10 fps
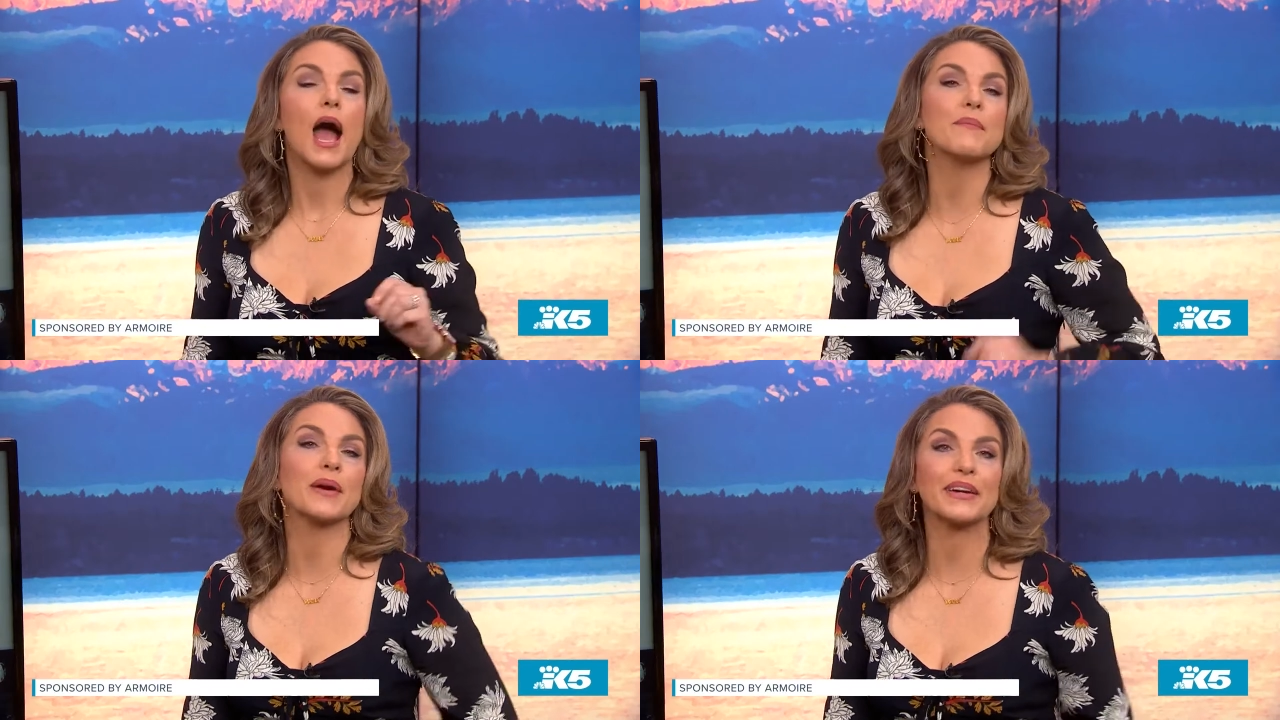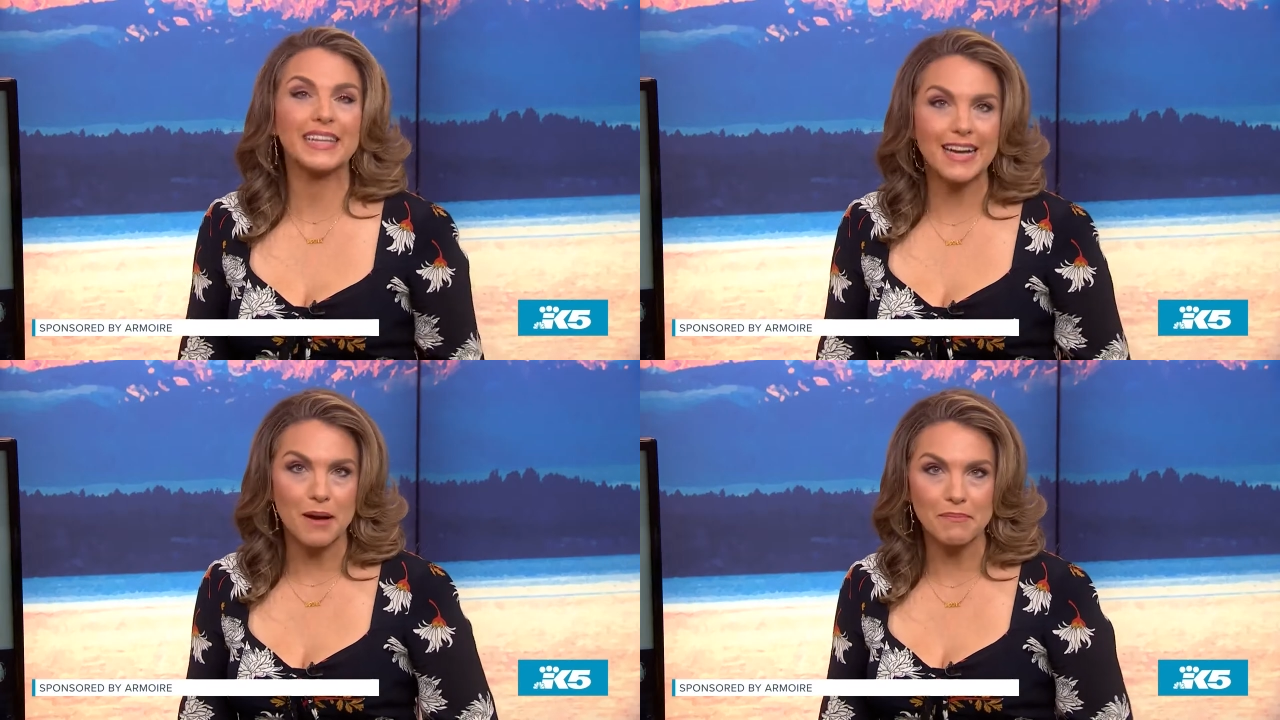I'm wearing
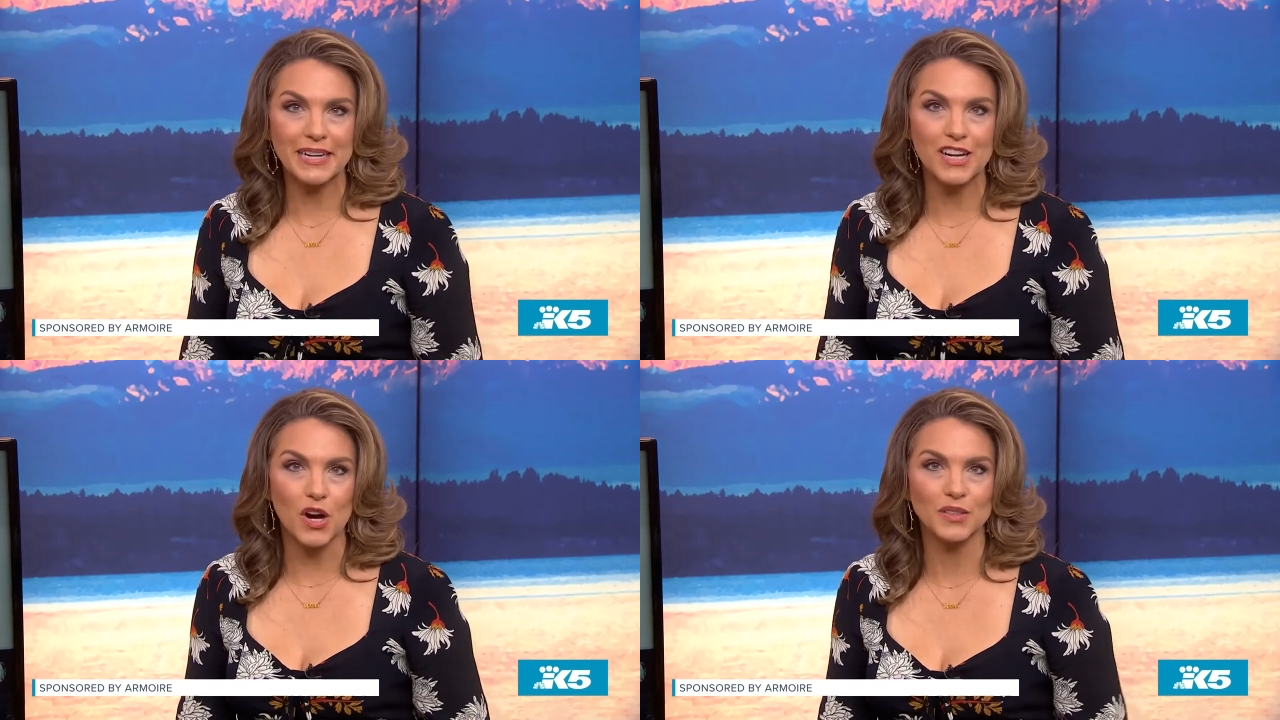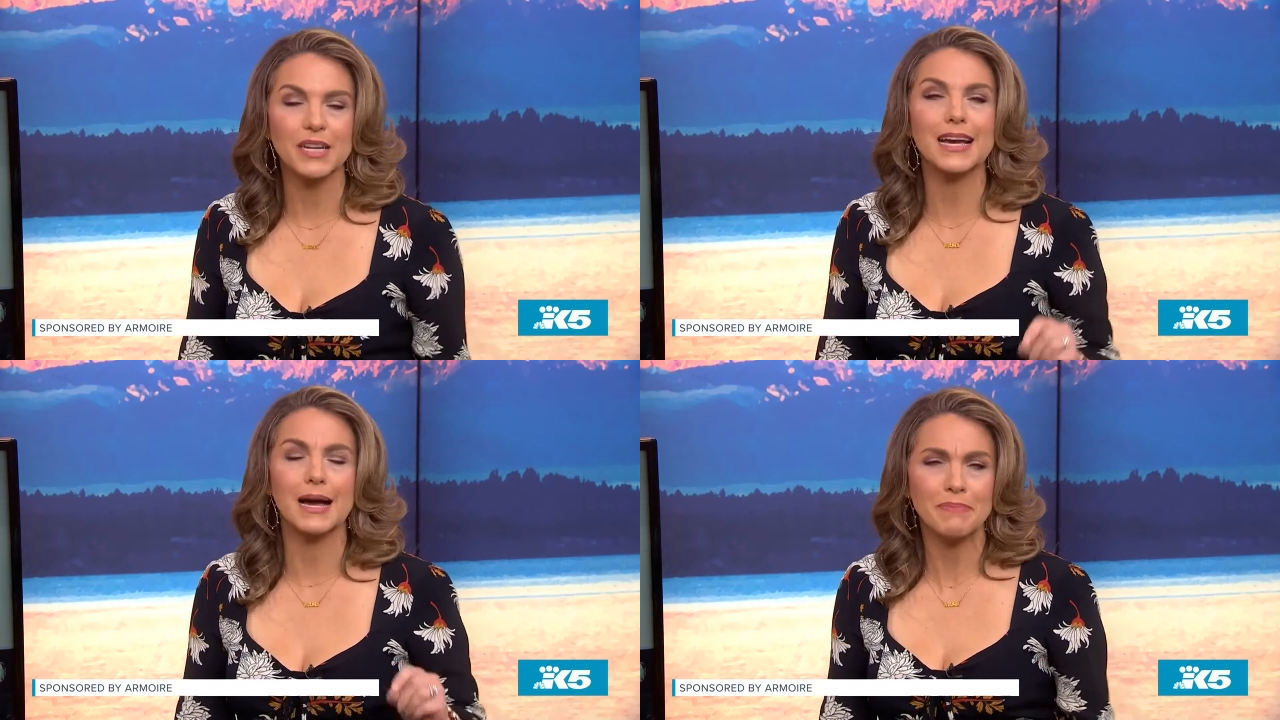a company called
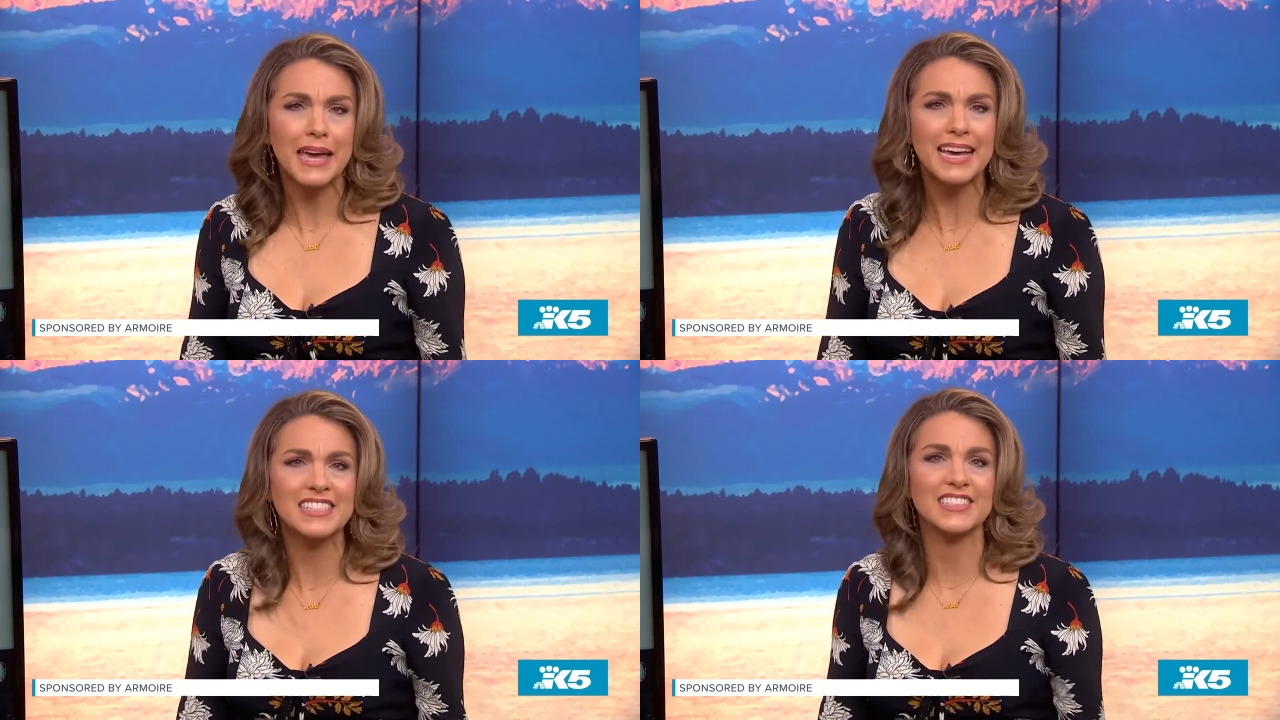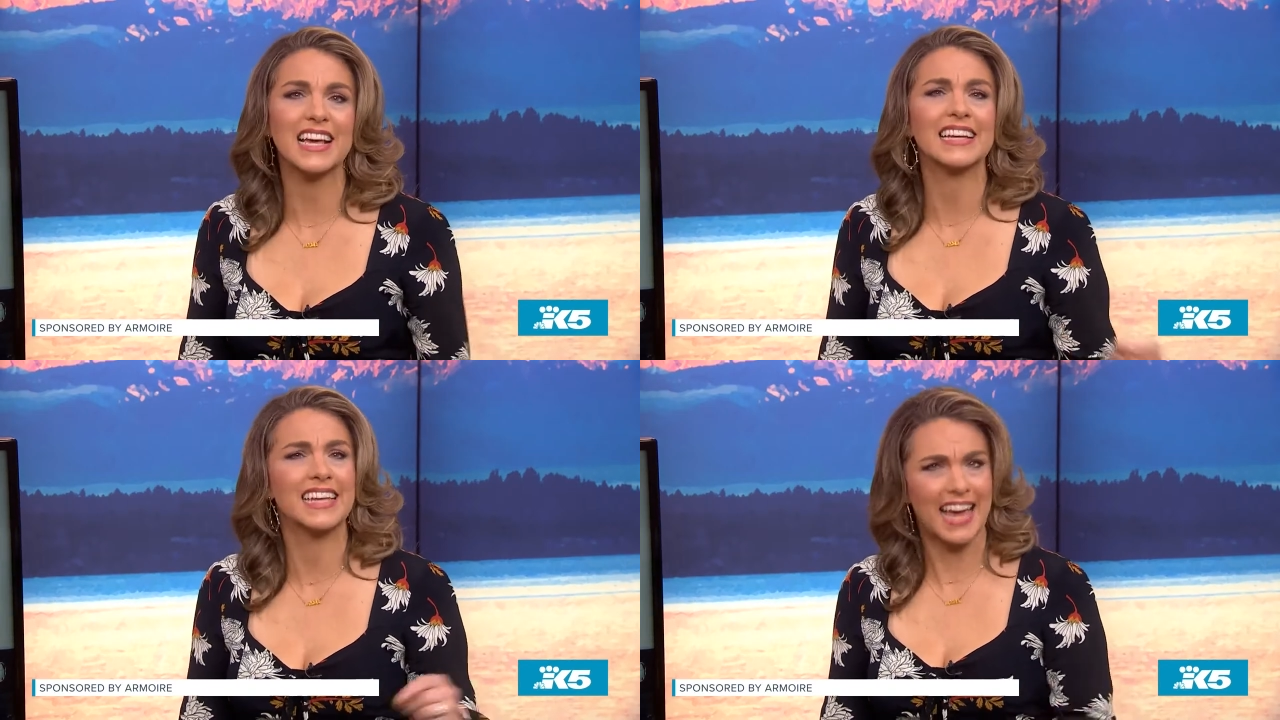Cupcakes
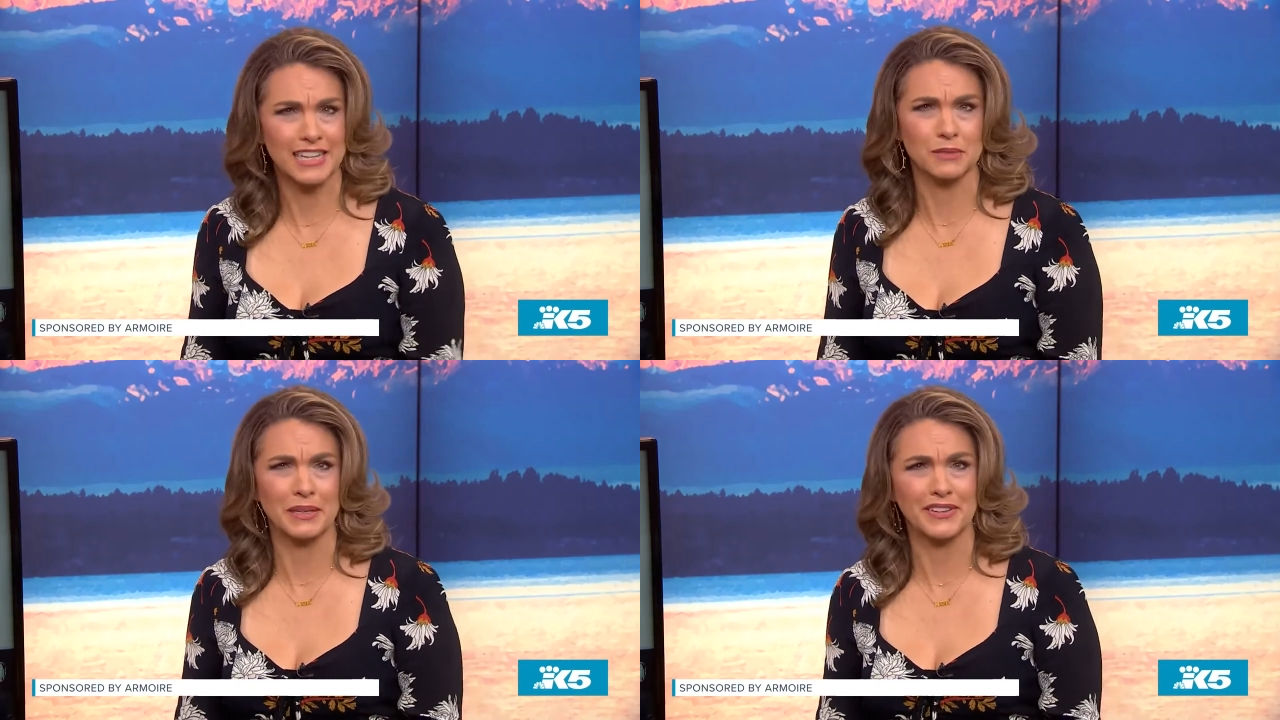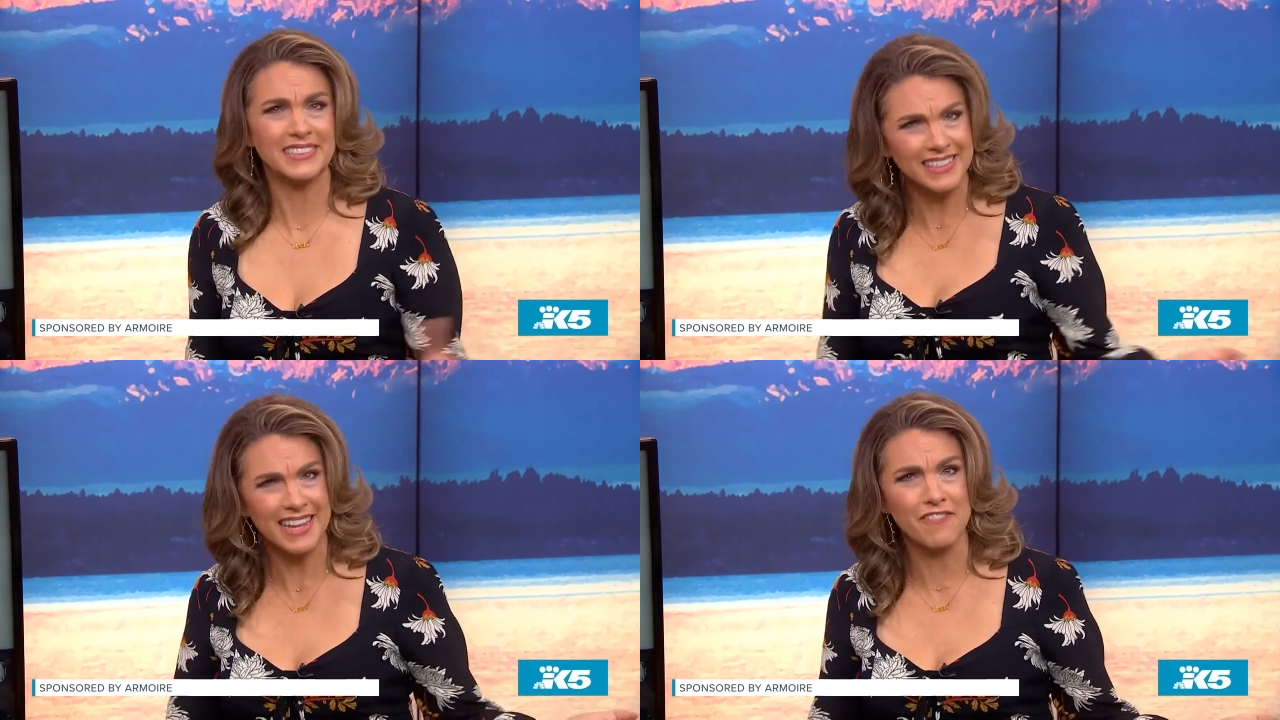and Cashmere.
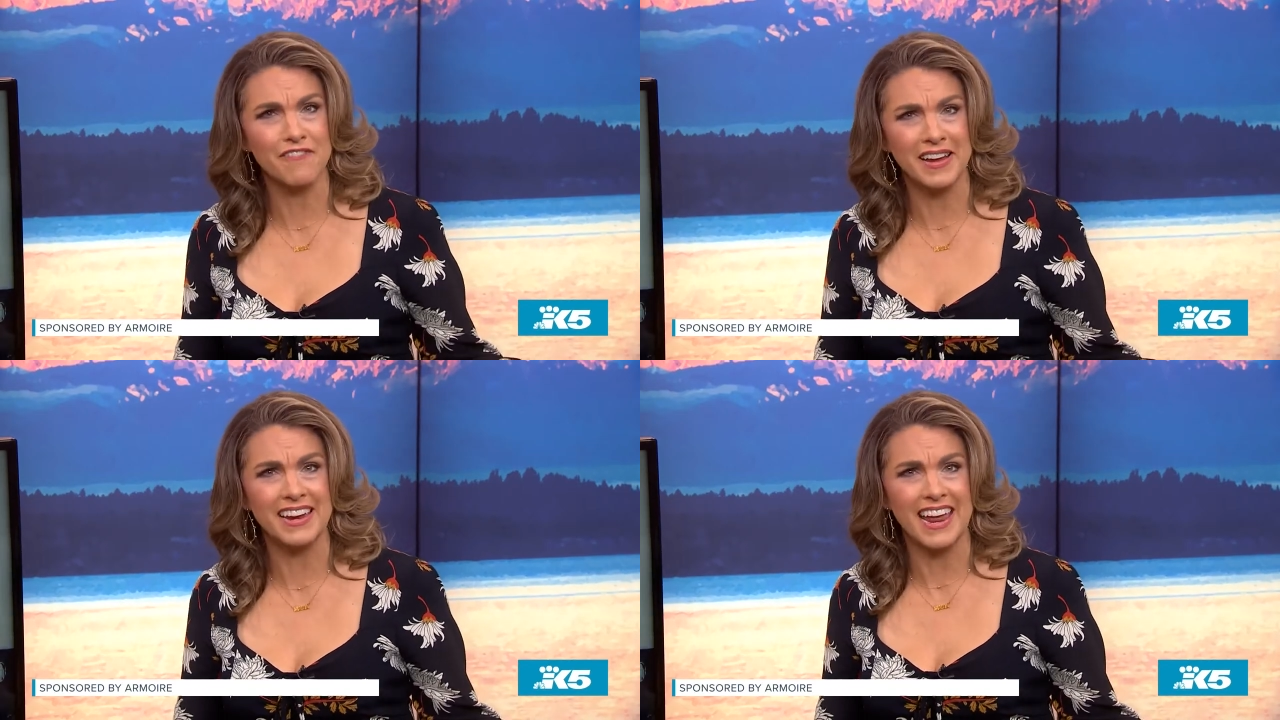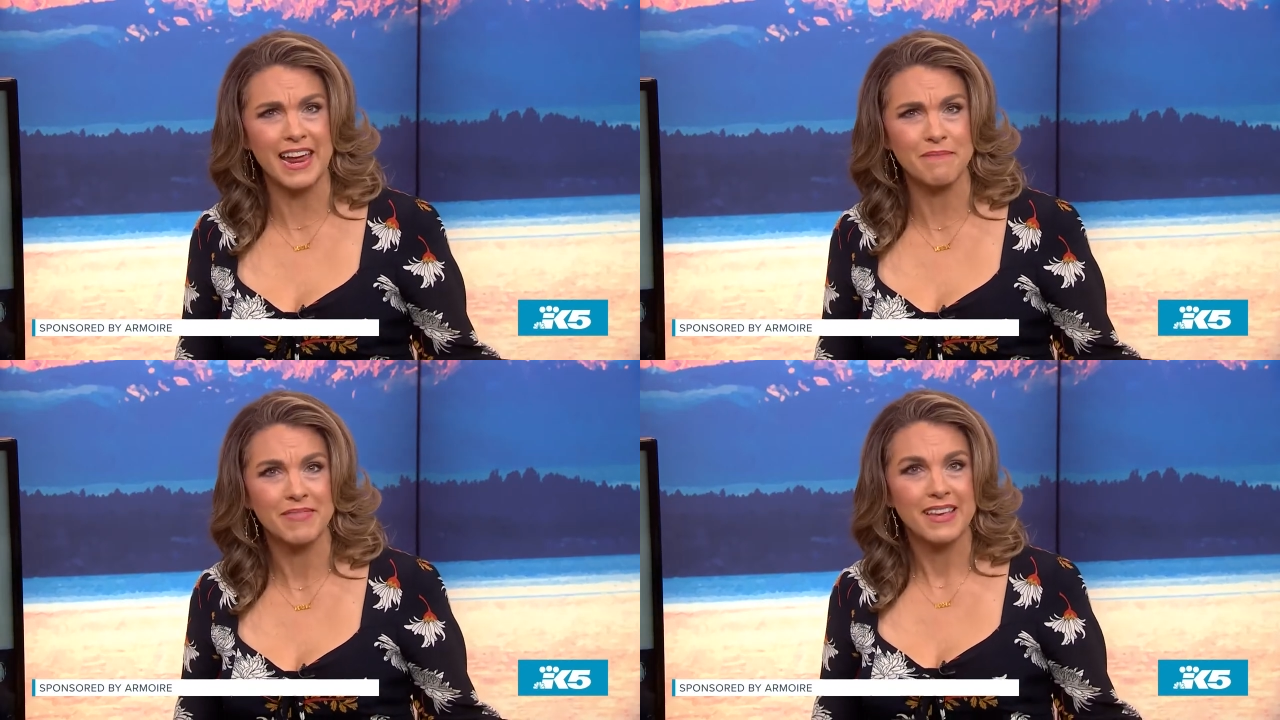Isn't that a fun
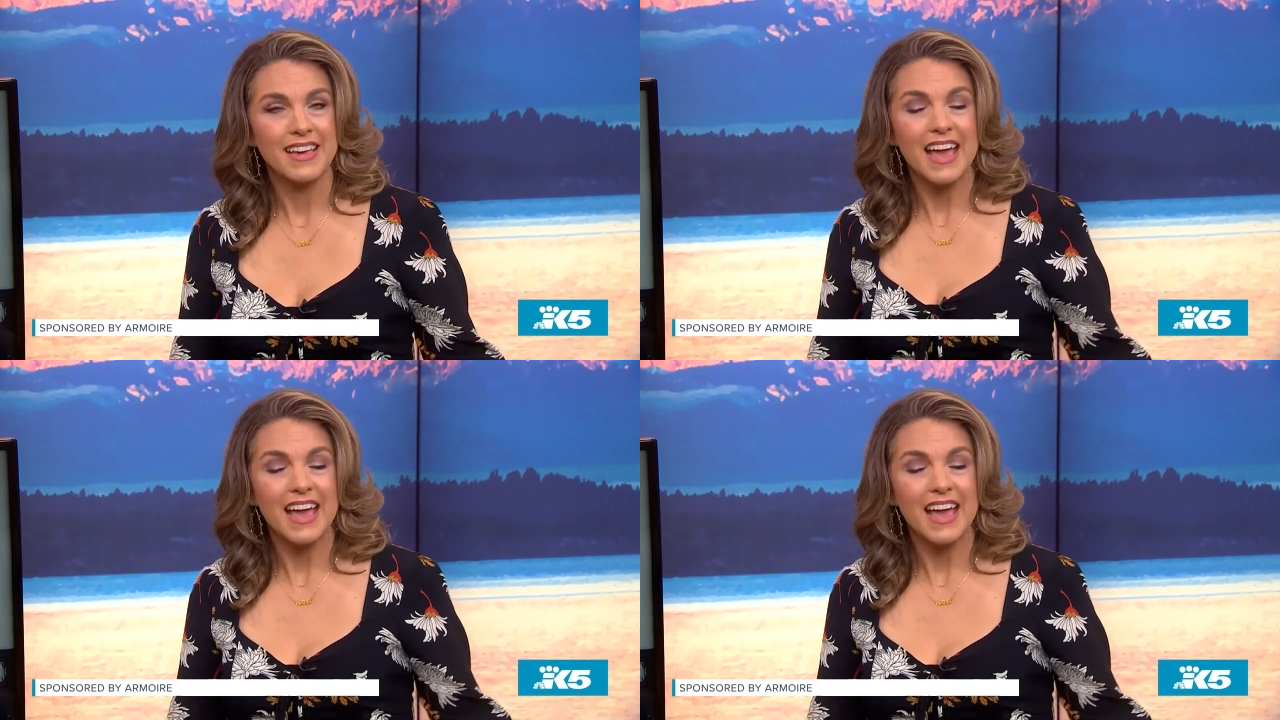name?